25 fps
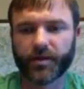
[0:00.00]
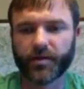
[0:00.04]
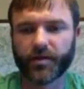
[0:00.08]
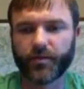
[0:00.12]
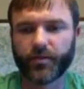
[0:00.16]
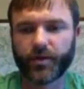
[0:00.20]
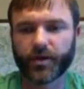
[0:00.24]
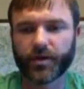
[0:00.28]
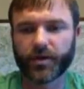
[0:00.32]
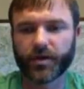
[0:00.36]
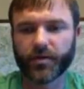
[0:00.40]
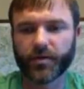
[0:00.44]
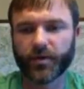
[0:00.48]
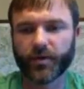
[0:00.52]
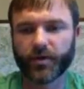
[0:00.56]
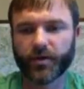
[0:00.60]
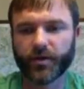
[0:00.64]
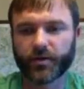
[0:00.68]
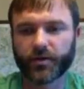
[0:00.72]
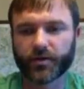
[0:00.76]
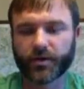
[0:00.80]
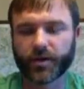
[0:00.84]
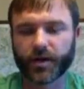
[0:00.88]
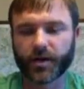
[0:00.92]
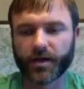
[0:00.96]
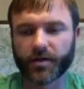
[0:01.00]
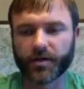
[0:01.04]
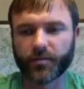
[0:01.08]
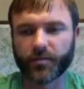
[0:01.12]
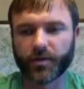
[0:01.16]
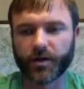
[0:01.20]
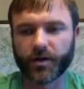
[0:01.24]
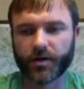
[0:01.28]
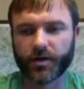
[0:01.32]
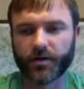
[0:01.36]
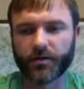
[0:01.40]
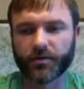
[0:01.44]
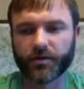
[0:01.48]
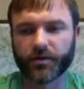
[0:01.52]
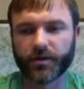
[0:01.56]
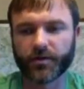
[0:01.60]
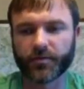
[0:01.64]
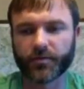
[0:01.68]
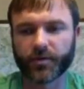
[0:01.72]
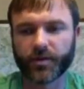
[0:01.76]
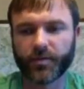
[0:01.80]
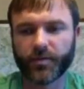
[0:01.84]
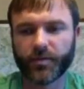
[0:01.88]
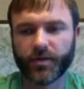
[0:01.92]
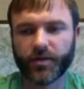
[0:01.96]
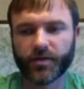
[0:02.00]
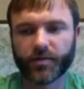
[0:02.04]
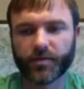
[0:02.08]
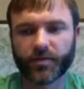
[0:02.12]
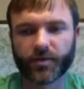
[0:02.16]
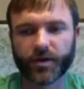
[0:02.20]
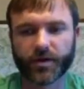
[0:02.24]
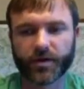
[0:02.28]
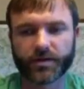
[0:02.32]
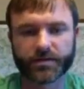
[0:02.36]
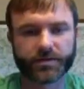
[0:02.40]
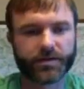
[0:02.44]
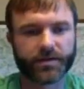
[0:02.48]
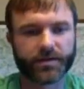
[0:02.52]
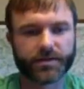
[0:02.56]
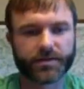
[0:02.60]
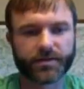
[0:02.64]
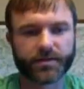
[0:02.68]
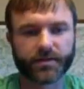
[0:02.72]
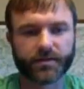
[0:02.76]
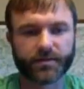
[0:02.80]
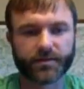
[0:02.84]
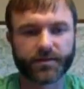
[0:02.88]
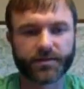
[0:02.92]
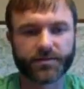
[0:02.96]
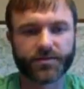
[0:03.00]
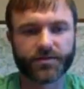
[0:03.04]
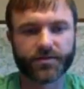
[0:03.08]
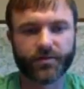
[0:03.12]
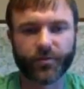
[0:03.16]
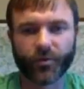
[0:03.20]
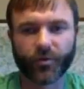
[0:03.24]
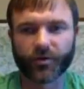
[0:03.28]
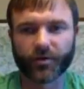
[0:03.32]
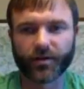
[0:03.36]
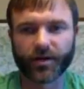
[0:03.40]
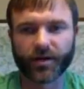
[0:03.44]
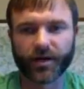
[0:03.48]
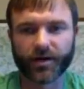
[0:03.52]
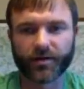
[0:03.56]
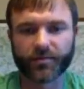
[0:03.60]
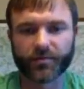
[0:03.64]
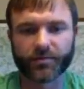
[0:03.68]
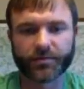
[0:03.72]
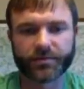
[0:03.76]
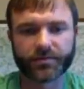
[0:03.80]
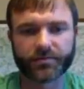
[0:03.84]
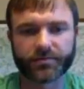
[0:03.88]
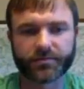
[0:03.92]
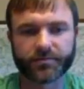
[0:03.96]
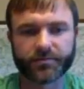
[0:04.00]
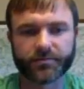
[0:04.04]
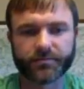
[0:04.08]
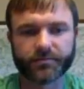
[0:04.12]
Pick up another cotton ball and repeat the process at least 2 more times.